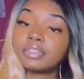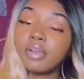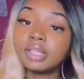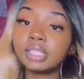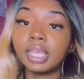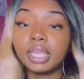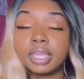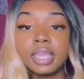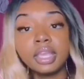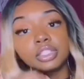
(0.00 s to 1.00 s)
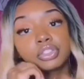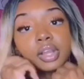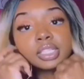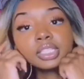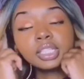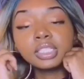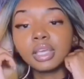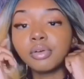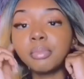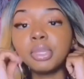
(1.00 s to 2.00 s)
As far as hair care instructions,
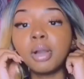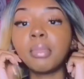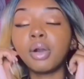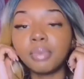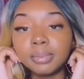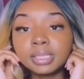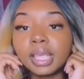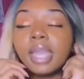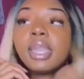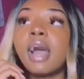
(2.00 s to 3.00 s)
it will be on my website.